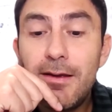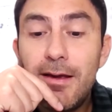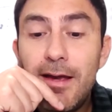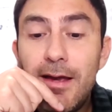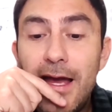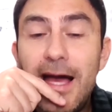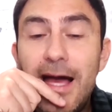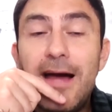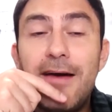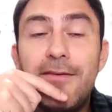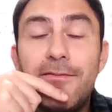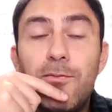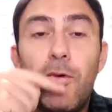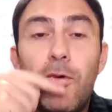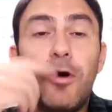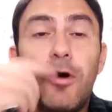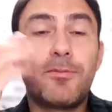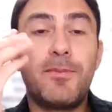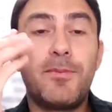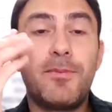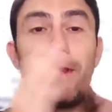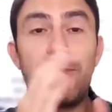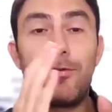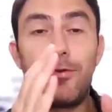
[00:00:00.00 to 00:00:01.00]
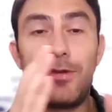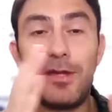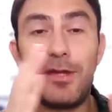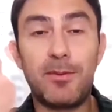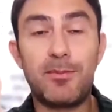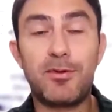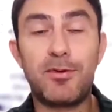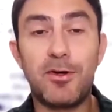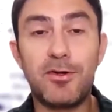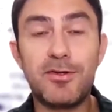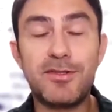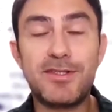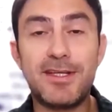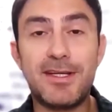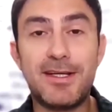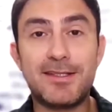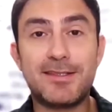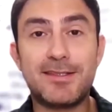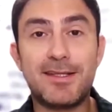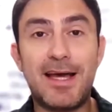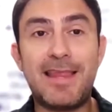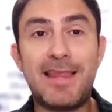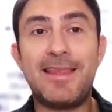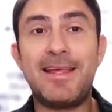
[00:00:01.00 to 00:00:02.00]
have walked me through their
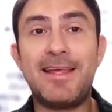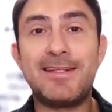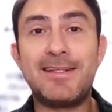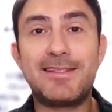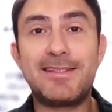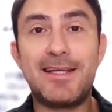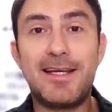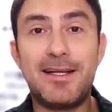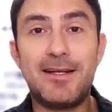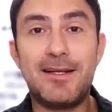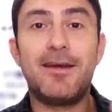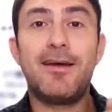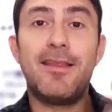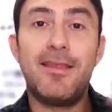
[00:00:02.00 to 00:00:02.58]
process and then said,